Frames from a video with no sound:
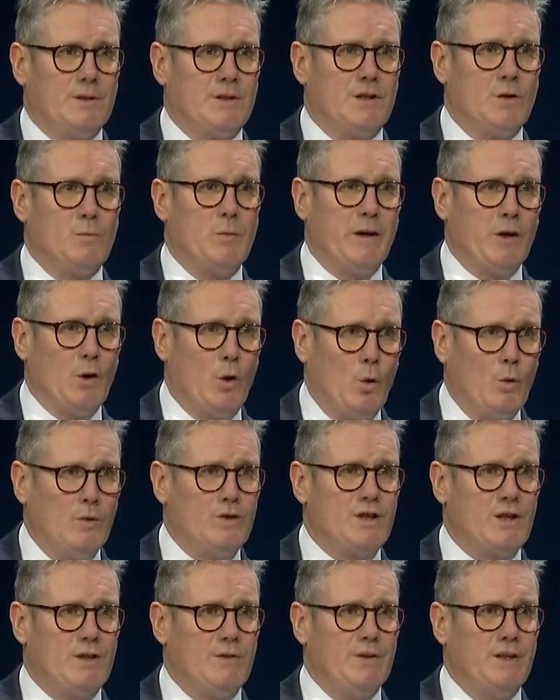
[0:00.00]
So we
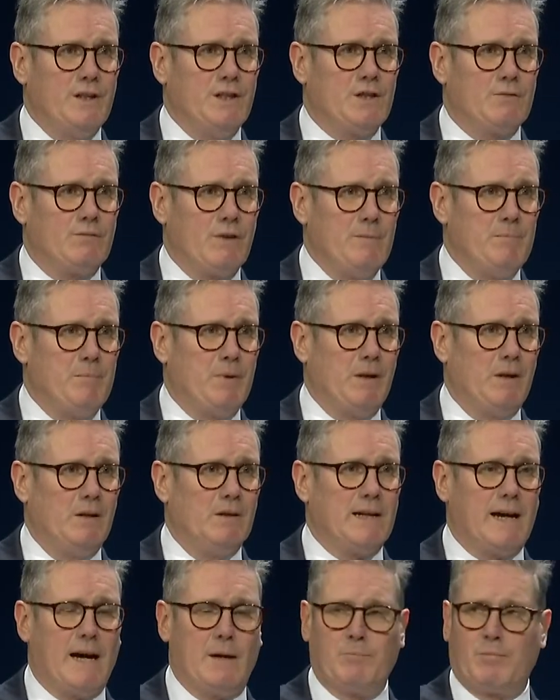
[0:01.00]
also need to
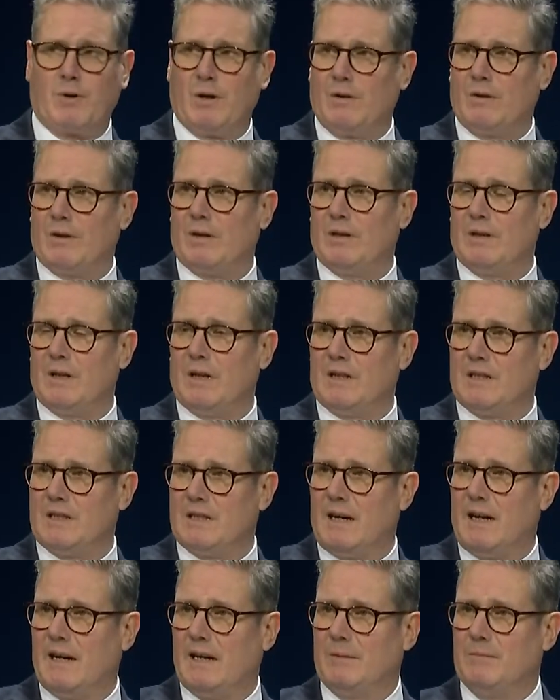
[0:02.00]
rebuild our broken
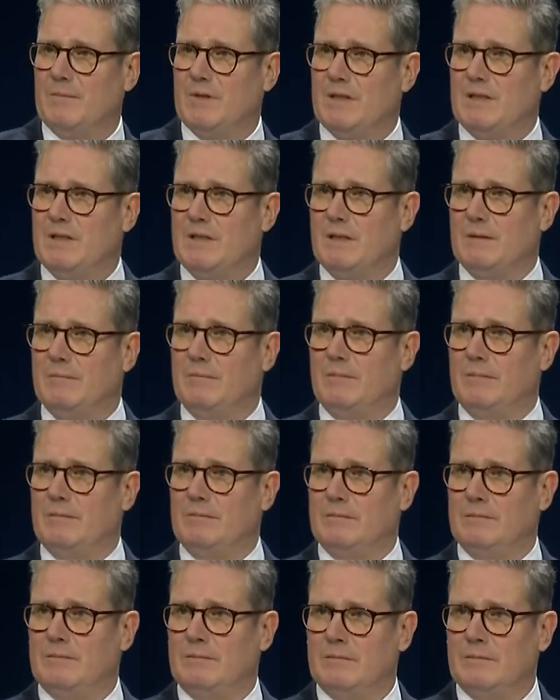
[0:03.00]
asylum system,
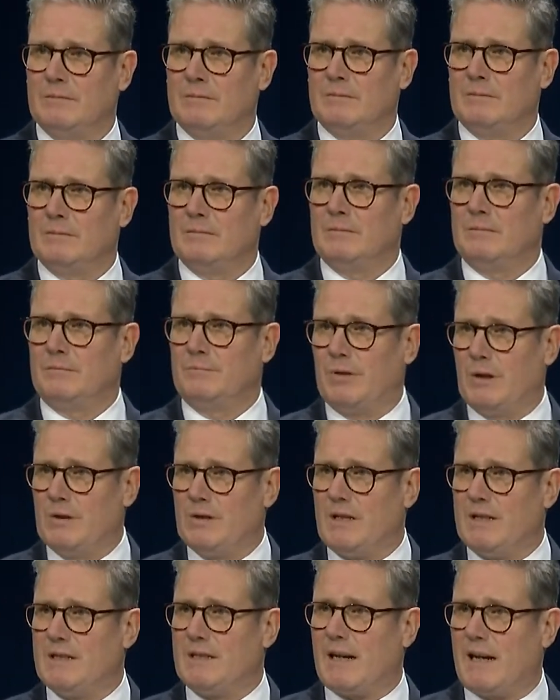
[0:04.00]

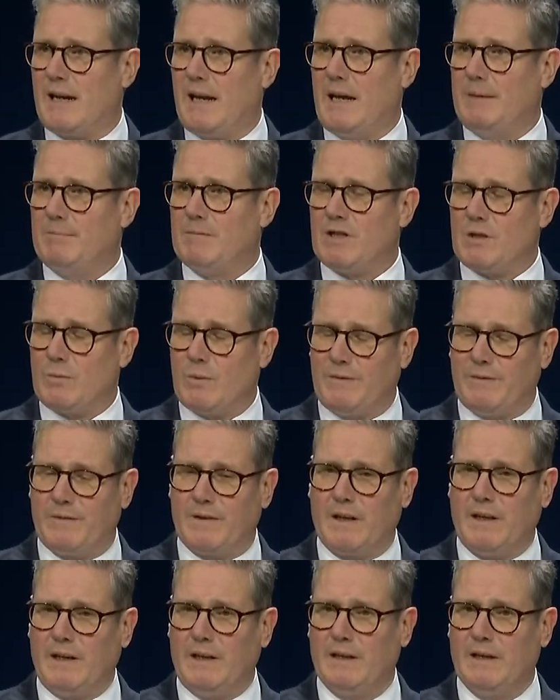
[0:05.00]
process claims
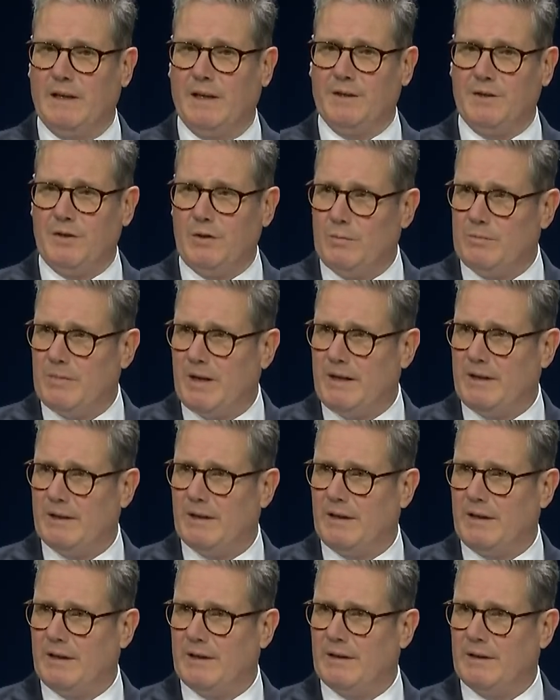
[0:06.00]
swiftly and
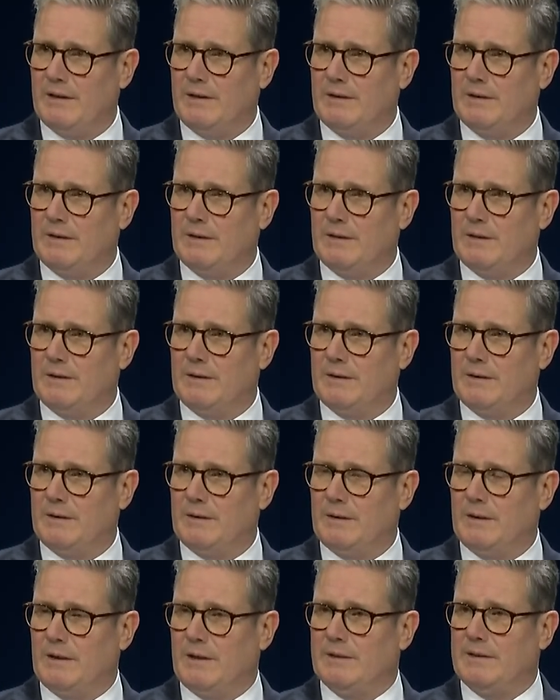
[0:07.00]
humanely.
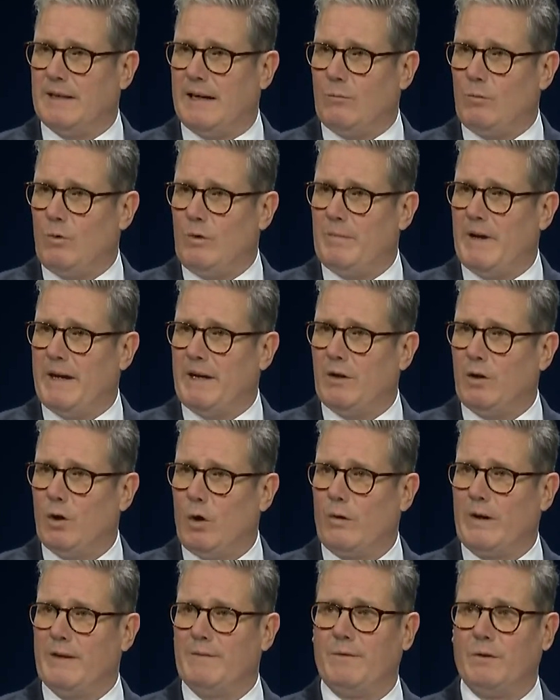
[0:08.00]
That will make
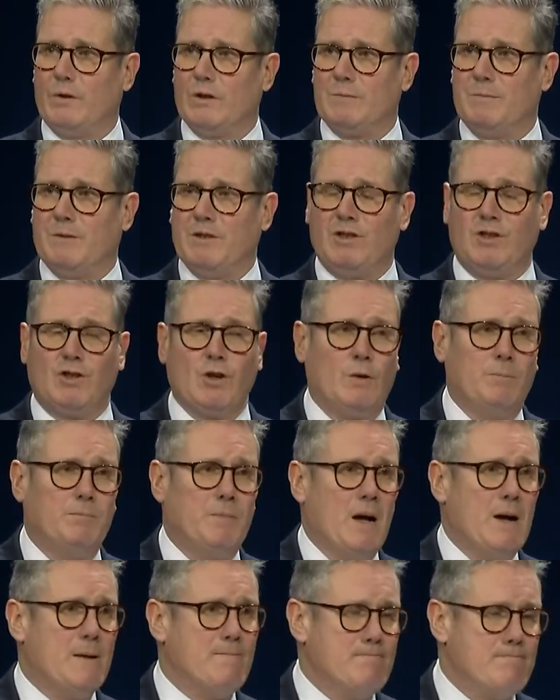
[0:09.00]
law enforcement's job
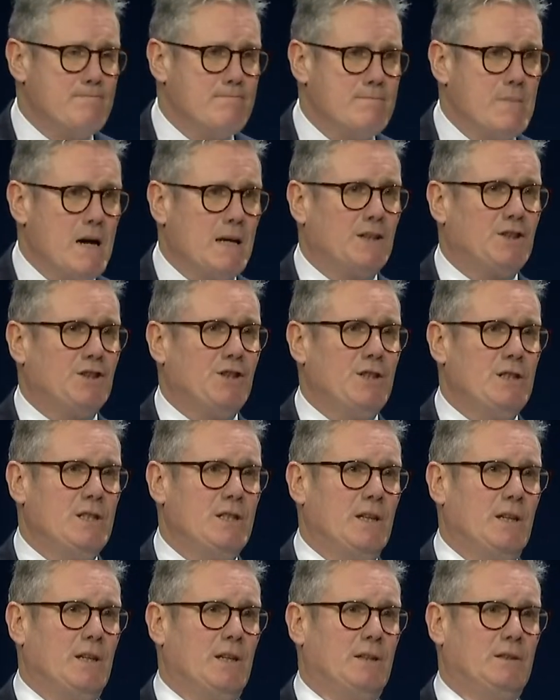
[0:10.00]
much
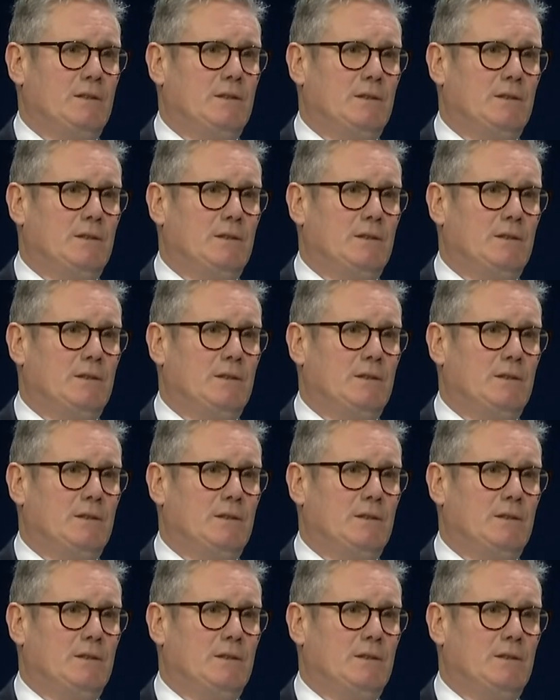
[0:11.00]
easier.